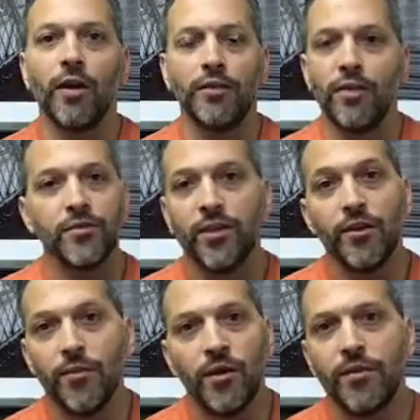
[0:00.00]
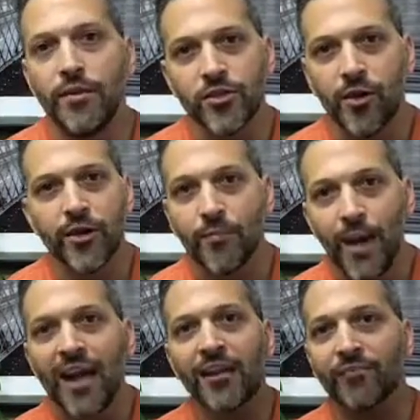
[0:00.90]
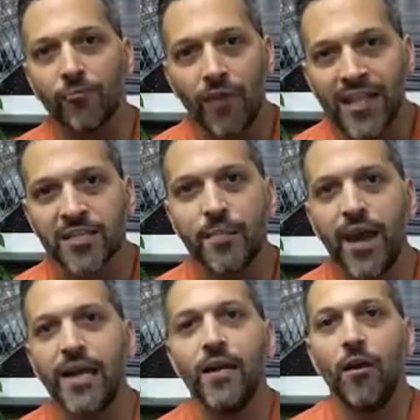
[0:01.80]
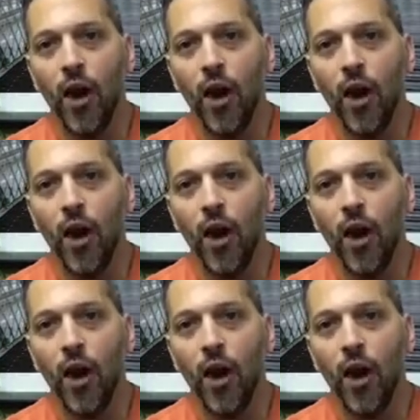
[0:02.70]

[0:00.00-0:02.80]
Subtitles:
in the body of the resume,